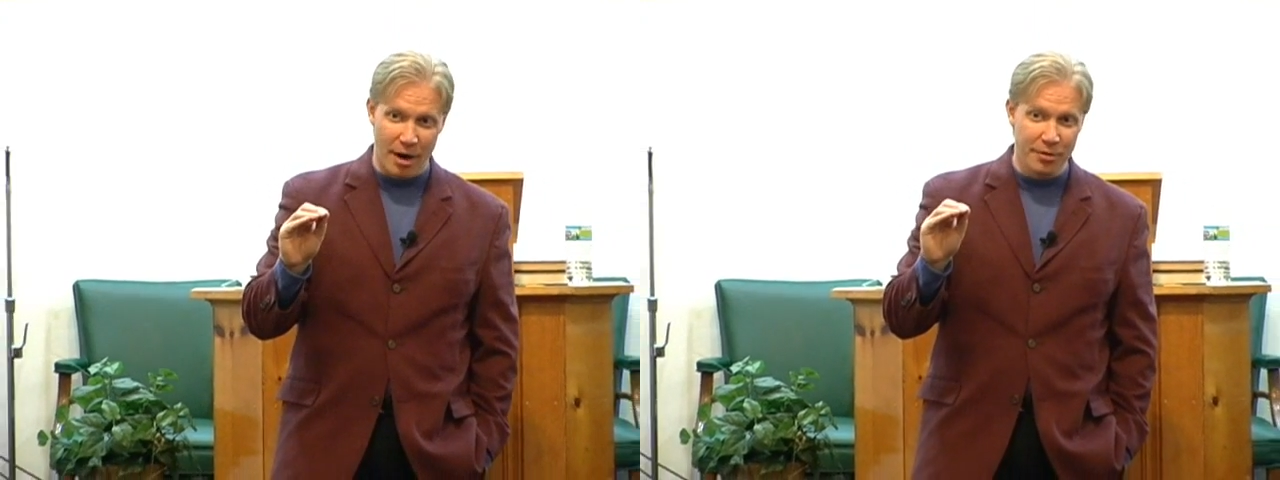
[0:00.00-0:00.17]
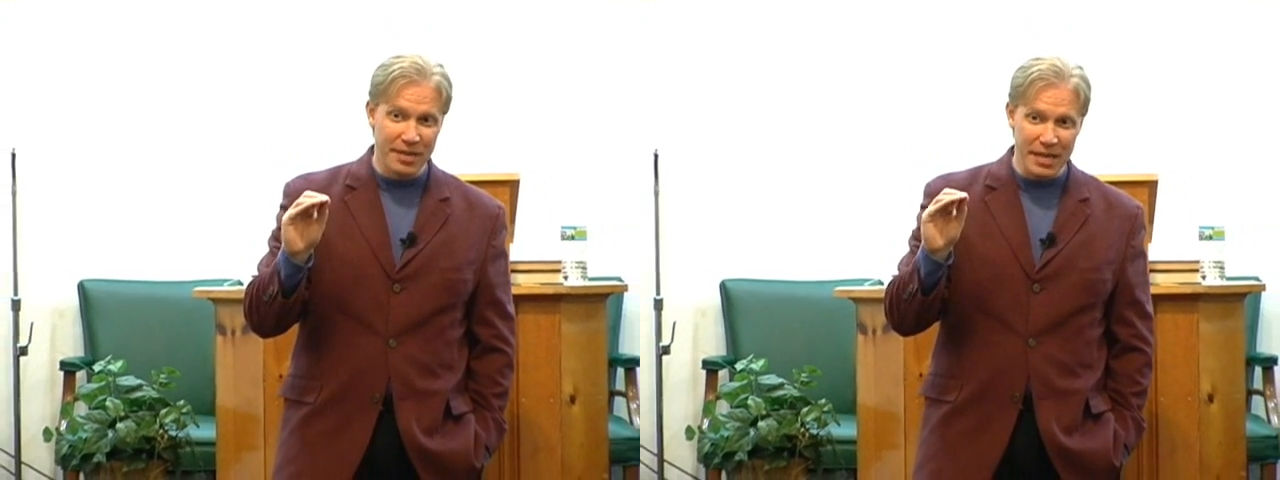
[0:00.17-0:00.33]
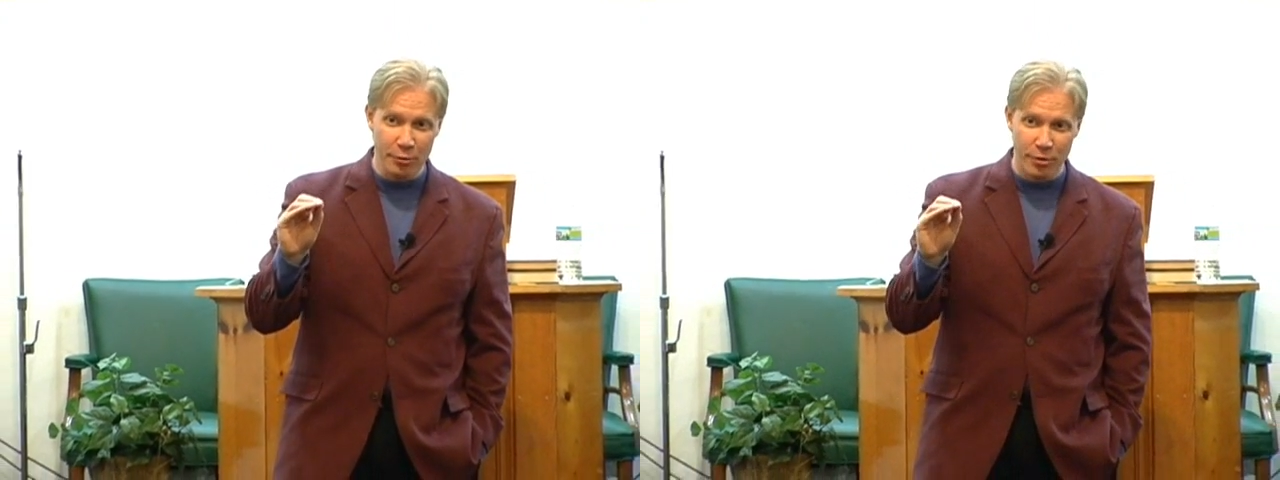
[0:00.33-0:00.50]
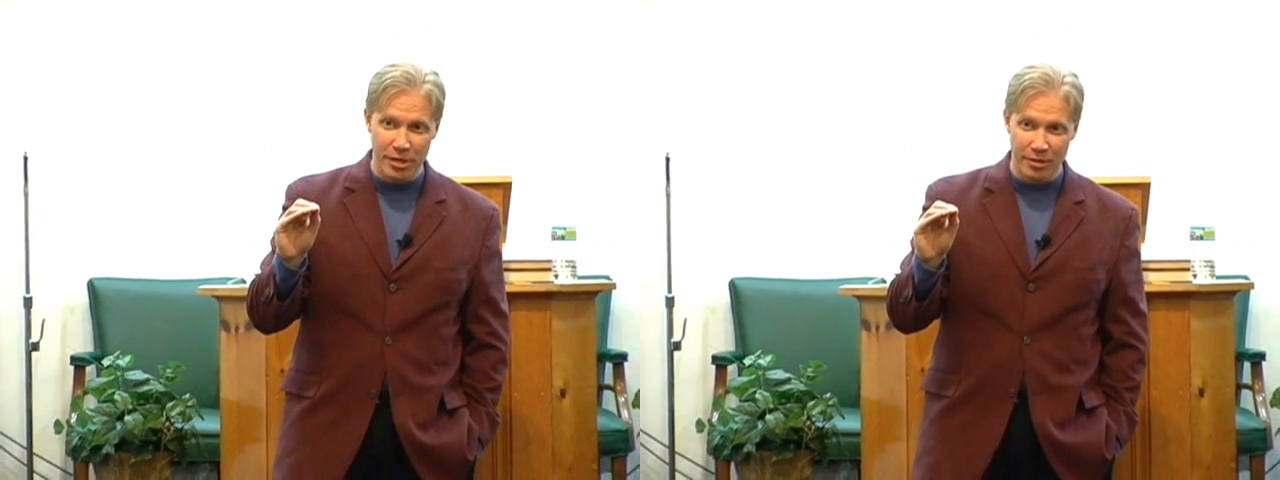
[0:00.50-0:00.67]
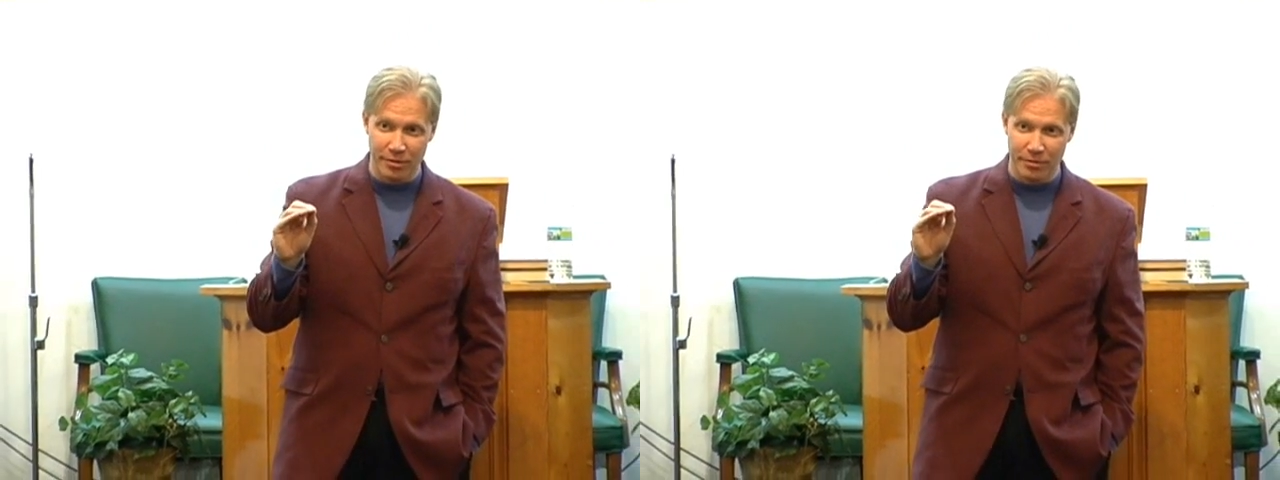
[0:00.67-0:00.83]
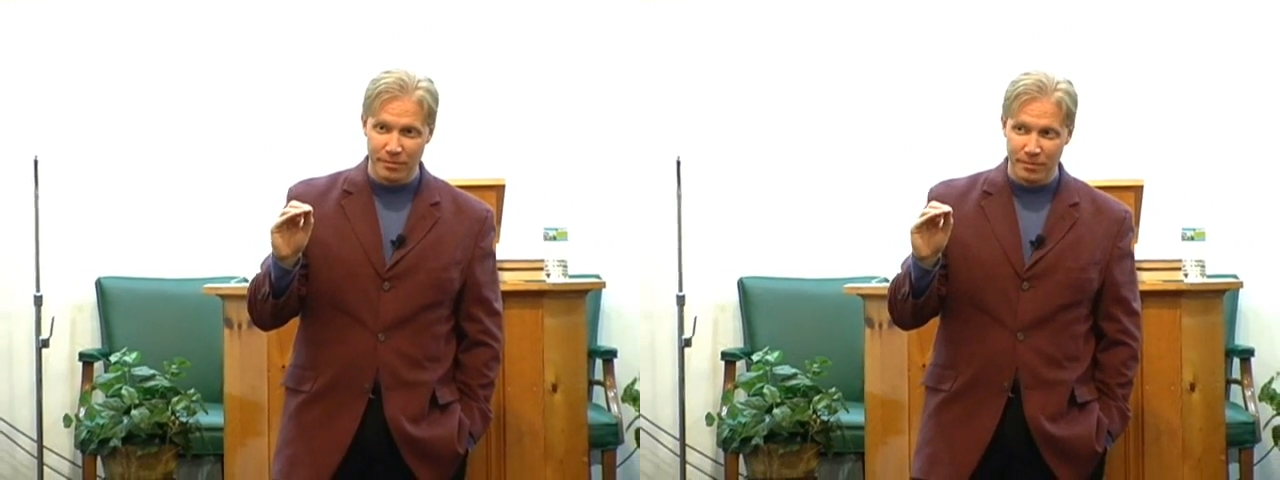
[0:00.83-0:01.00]
Are they
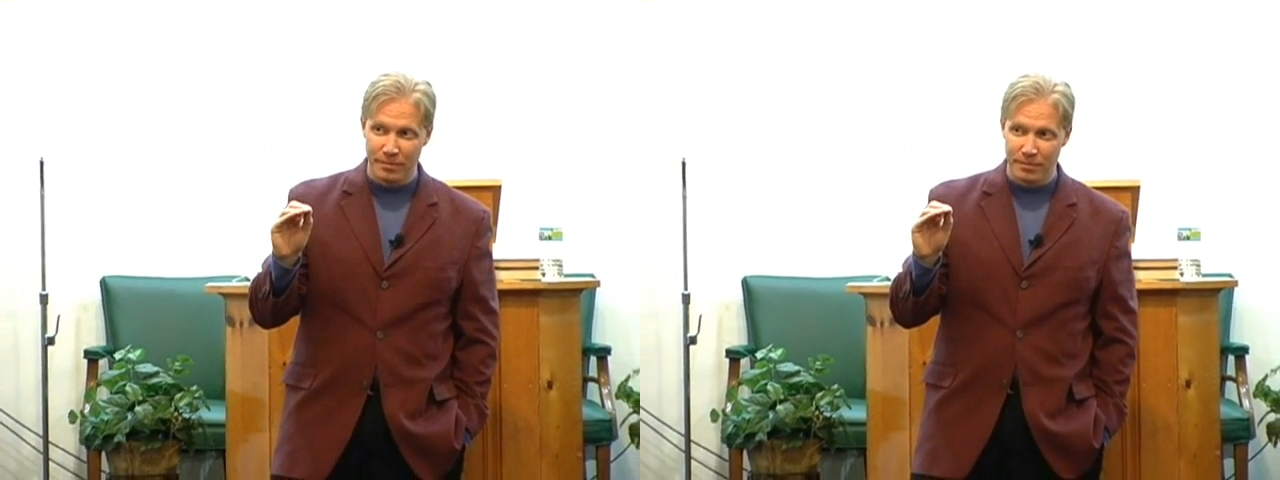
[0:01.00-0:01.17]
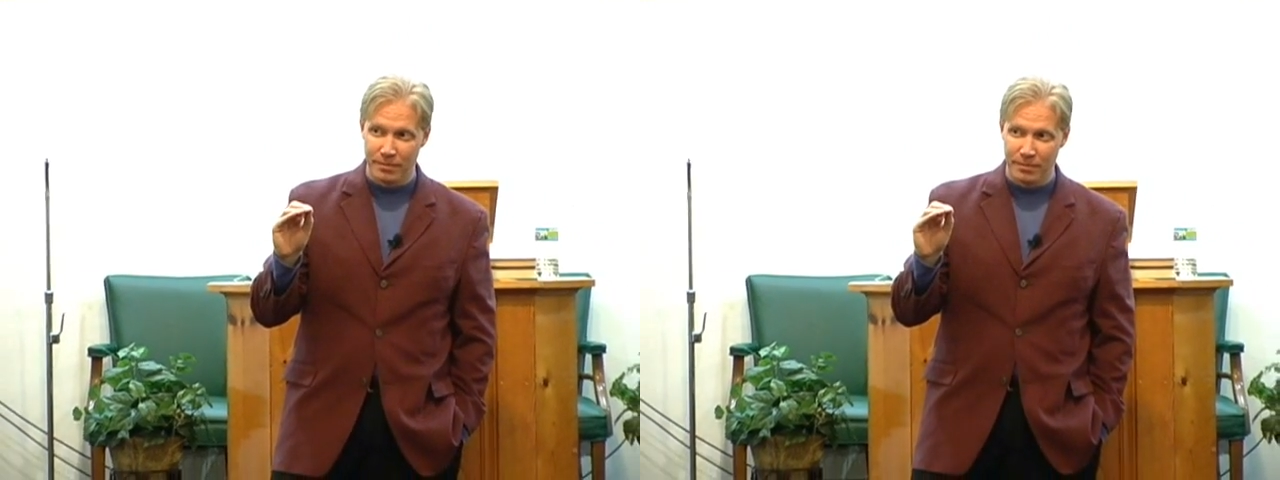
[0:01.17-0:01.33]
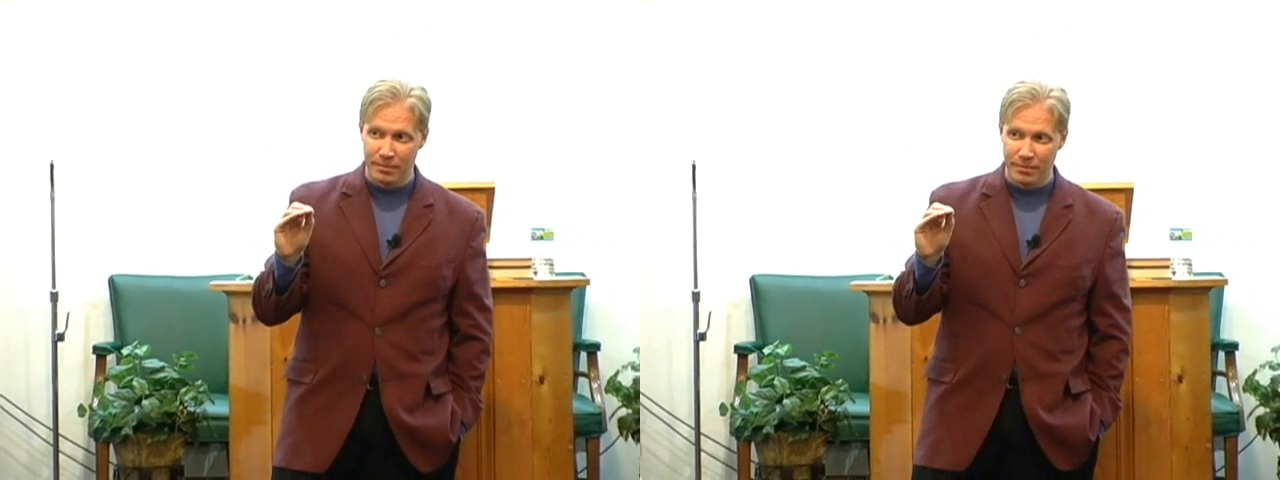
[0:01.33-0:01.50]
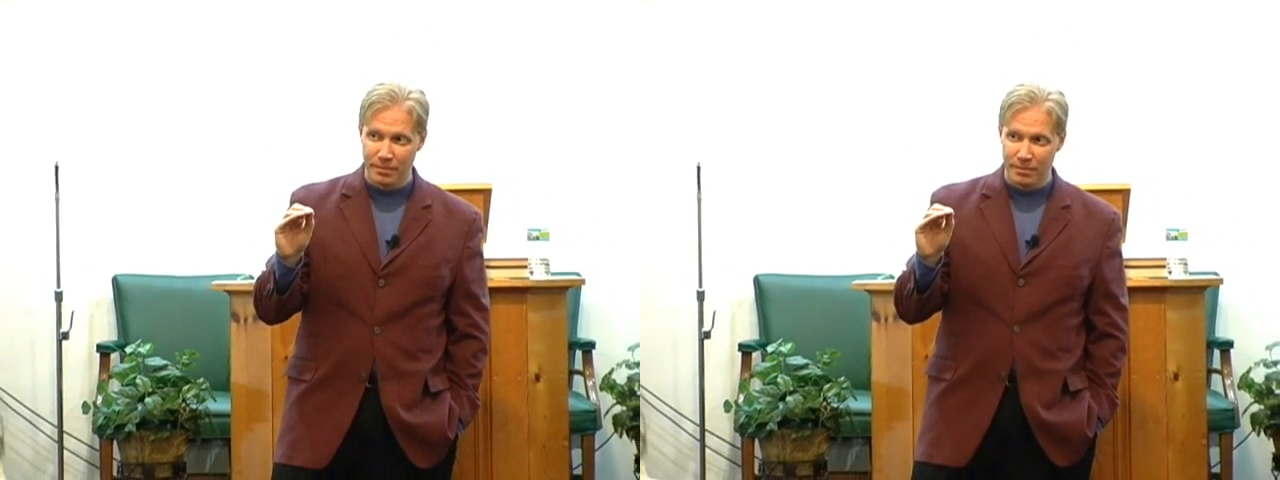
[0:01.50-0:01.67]
real?